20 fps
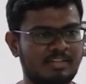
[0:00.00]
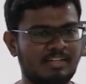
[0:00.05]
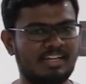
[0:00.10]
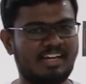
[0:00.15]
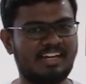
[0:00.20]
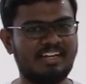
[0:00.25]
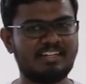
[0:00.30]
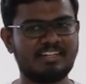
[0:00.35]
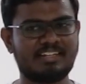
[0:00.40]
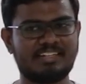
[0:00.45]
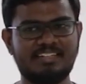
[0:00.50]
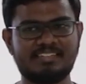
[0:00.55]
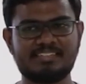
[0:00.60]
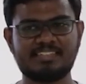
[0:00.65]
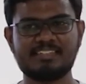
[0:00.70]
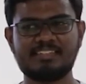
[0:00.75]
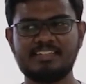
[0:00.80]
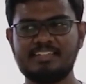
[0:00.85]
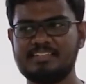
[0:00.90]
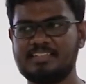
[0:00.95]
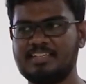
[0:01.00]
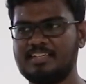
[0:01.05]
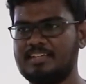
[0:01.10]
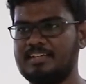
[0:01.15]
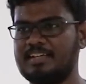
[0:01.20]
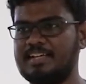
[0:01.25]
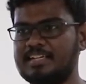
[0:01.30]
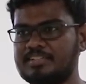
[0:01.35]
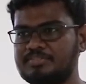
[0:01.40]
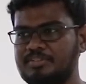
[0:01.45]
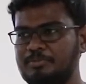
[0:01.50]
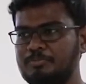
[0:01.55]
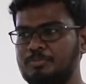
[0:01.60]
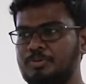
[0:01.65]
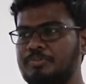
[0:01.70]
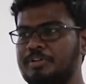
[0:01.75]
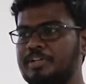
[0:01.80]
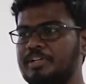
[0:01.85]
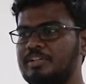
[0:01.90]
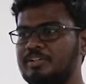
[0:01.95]
and recently they are actually
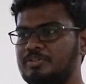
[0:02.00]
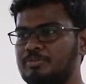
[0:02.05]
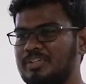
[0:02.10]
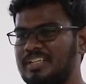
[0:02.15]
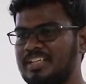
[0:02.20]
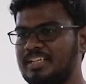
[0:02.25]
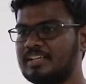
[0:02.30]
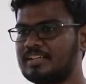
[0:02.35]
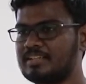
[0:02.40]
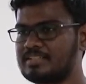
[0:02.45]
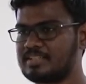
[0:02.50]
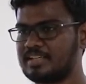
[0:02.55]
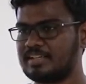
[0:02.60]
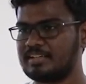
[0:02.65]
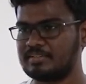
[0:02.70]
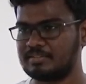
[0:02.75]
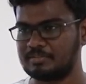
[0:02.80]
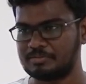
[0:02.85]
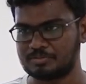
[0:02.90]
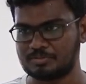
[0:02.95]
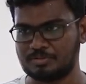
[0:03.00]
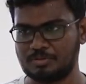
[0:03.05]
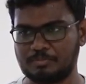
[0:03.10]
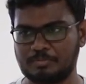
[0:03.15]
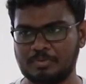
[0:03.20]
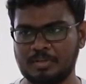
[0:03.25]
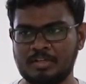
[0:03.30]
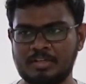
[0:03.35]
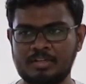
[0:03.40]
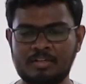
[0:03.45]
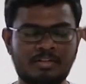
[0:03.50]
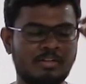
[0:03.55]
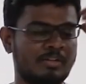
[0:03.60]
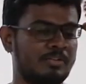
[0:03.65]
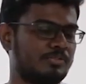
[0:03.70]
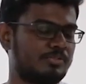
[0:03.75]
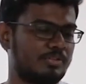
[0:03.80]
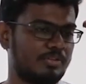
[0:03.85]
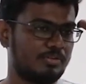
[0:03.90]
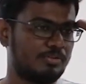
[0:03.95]
moving into an interesting scope.
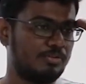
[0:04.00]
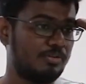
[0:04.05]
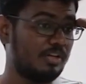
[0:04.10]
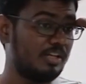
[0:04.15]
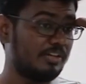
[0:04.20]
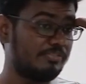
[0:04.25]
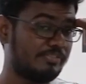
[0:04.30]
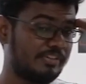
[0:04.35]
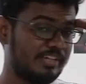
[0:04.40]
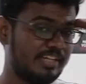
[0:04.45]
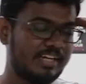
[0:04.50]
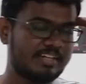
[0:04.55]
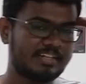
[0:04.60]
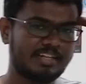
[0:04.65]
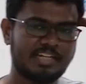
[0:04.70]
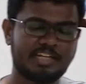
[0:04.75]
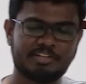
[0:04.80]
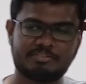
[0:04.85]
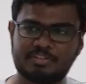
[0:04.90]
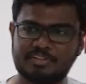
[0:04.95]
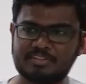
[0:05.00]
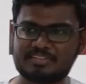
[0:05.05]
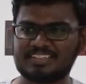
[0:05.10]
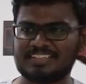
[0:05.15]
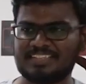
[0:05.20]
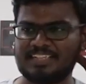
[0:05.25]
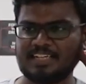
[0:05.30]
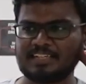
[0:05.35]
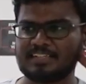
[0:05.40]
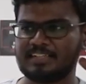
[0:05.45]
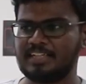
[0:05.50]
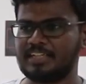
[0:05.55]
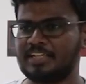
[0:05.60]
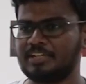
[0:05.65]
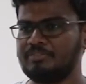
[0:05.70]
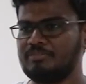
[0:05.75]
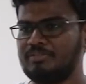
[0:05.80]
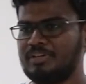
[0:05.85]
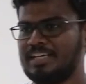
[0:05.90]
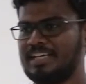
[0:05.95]
So the goal of React Native is React
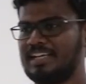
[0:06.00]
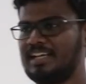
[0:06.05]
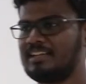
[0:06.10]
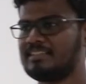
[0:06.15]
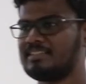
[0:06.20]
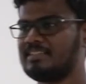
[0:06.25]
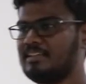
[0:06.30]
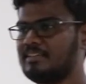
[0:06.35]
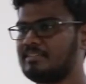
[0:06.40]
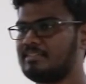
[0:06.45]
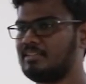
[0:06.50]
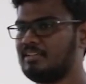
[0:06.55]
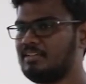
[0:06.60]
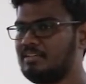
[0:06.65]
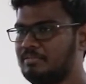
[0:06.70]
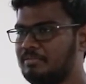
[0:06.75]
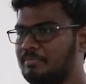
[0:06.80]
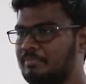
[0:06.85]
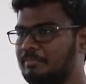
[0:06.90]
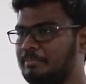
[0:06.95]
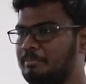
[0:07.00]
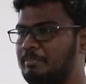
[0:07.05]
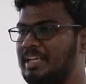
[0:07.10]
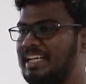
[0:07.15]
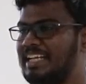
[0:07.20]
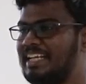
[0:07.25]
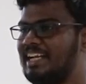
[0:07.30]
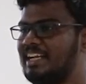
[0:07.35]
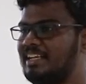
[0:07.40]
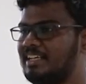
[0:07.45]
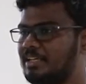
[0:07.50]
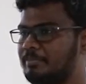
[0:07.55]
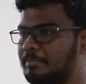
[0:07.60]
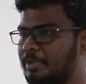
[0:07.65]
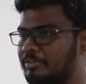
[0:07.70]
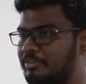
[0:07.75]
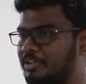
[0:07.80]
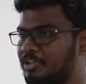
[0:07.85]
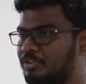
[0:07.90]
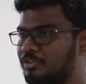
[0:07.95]
Native acts as a mediator
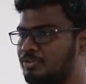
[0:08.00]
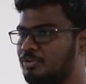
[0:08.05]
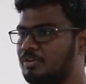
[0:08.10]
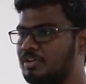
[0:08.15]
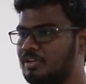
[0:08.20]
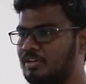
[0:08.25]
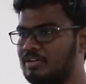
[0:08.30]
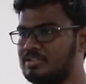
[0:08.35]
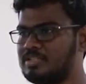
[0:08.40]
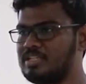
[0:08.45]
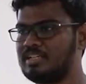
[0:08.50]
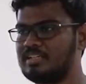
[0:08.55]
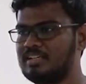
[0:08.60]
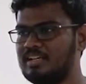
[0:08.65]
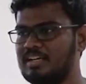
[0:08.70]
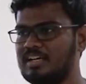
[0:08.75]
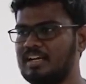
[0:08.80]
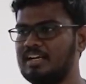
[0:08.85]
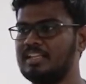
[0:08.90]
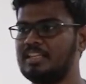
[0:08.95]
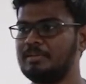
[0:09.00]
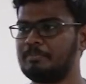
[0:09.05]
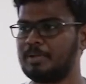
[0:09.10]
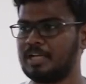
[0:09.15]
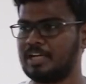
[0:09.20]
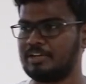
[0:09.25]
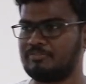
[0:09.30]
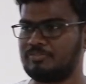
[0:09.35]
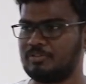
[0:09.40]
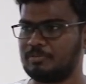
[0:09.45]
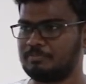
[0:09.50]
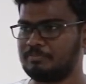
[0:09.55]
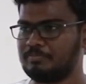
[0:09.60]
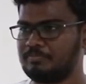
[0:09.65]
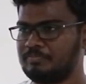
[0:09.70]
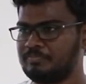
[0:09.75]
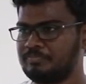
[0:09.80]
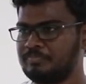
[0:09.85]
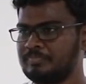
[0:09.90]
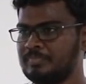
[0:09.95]
between your logic and the platform.
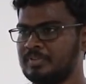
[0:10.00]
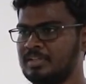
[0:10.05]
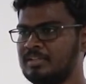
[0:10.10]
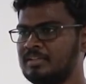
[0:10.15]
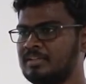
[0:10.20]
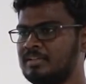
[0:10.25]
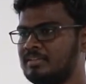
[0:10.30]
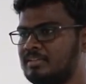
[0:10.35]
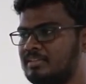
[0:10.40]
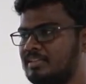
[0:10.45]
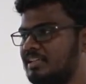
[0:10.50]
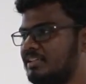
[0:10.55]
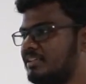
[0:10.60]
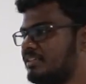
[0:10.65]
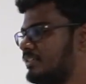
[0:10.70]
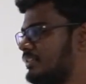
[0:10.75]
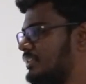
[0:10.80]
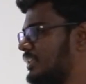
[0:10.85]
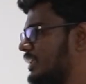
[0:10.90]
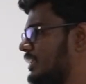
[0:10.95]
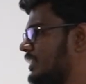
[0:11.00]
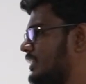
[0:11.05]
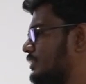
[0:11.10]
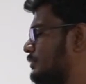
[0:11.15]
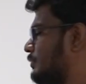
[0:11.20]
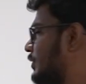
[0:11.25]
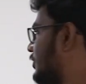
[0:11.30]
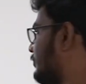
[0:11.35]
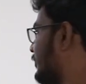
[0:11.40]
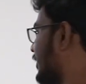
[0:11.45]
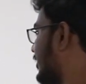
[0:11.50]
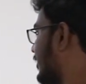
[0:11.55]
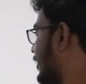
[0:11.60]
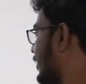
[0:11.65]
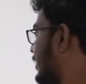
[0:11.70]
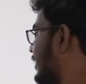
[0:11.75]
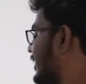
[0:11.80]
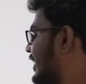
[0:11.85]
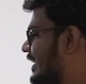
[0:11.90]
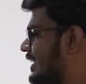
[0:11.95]
That thing is what we
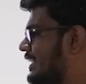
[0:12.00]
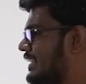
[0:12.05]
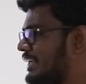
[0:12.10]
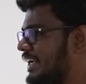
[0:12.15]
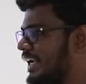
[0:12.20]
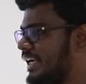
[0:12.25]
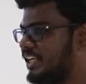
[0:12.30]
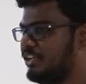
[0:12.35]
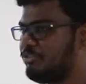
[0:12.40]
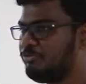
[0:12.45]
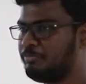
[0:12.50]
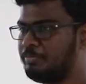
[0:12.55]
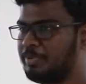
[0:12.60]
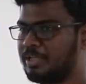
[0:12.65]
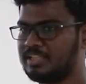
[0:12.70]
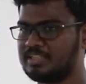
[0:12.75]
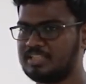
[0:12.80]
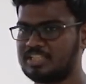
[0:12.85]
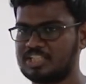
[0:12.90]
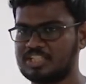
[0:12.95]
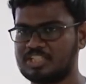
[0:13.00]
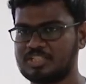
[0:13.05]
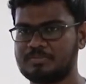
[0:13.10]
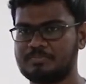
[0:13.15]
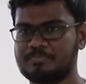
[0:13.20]
call a native bridge.